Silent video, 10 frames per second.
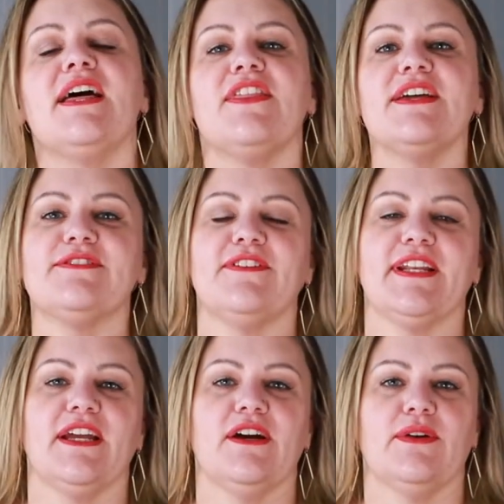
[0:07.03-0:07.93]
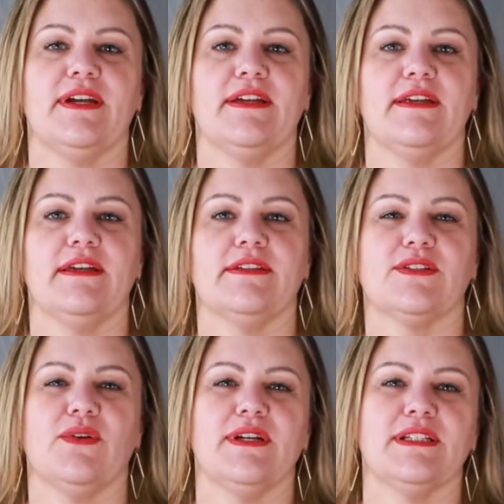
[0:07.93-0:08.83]
This video is
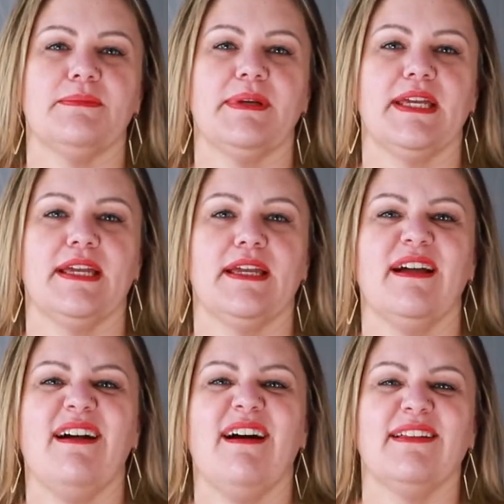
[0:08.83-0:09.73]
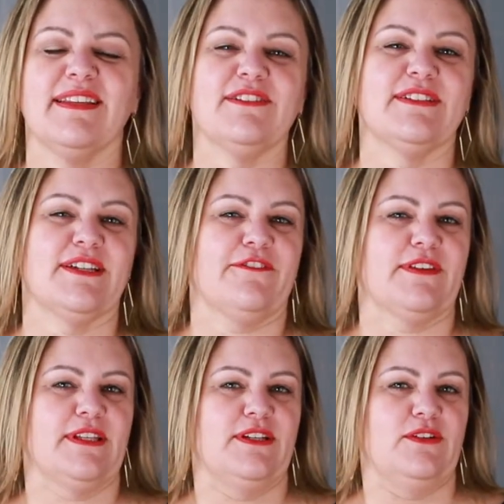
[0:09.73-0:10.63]
going to be a little
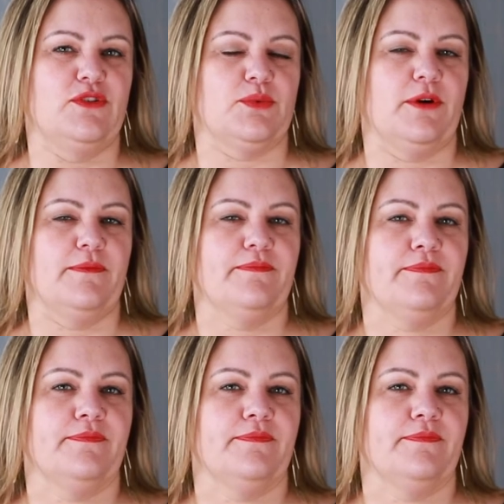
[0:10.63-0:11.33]
different than usual.